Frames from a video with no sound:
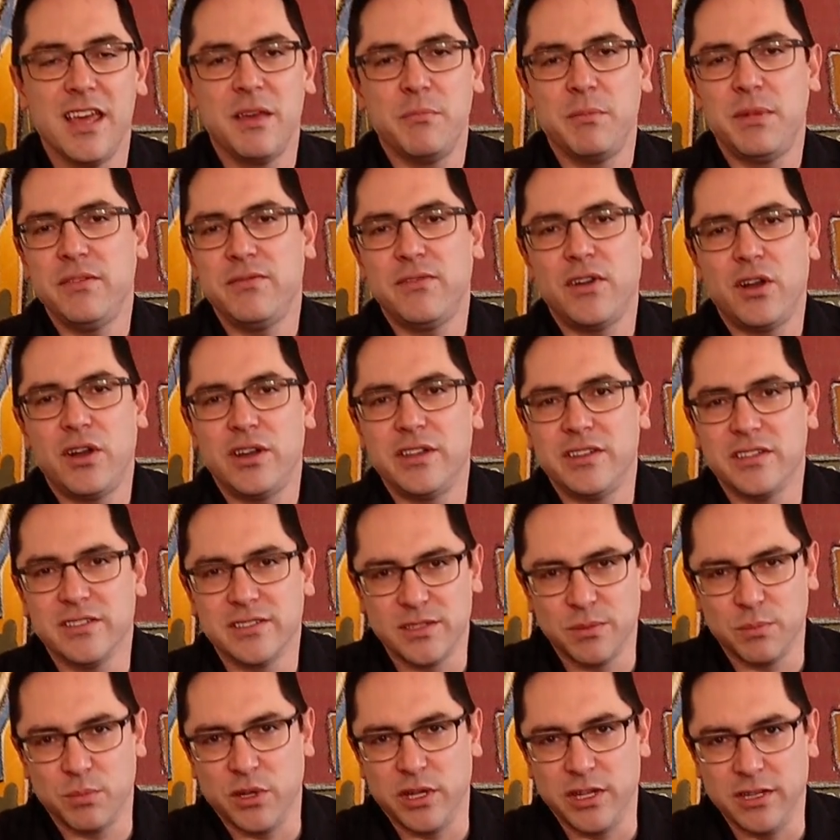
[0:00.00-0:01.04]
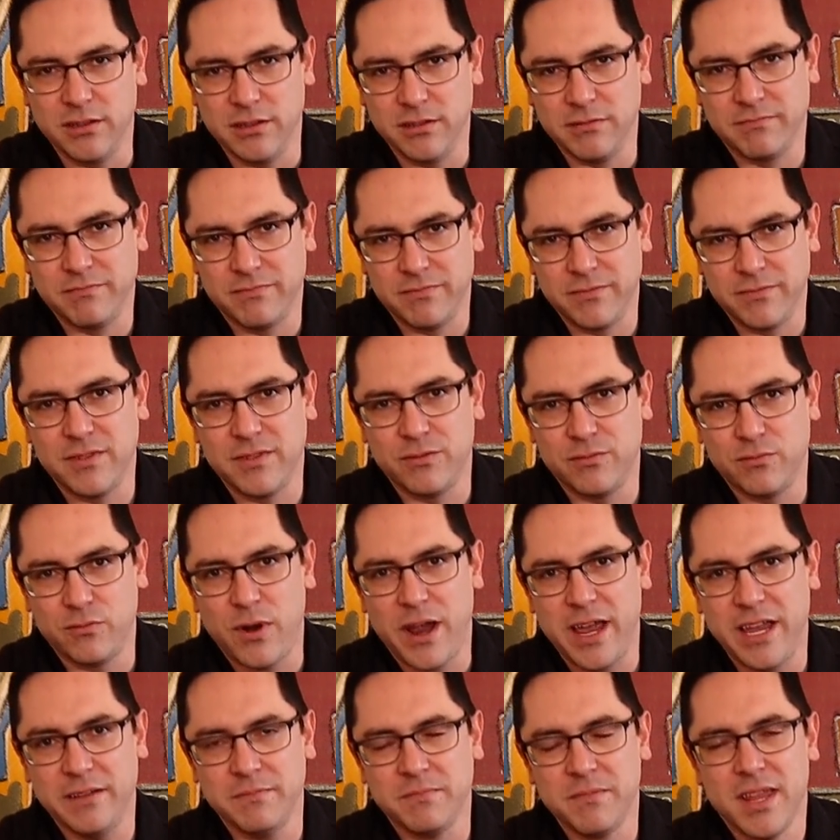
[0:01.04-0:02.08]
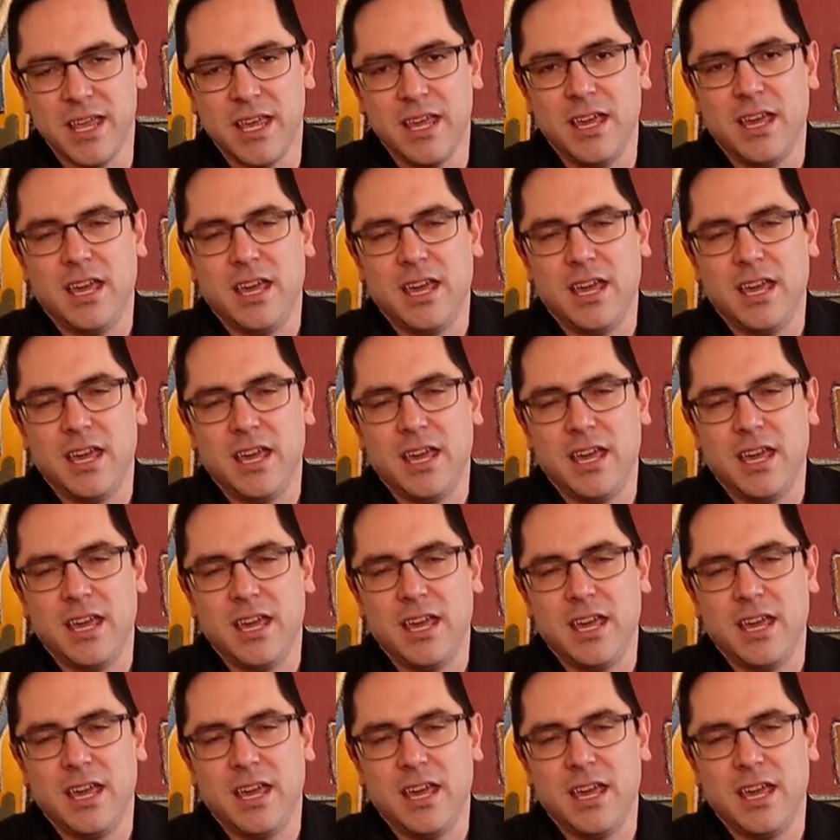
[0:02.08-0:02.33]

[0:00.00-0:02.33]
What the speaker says: Be very disciplined, right?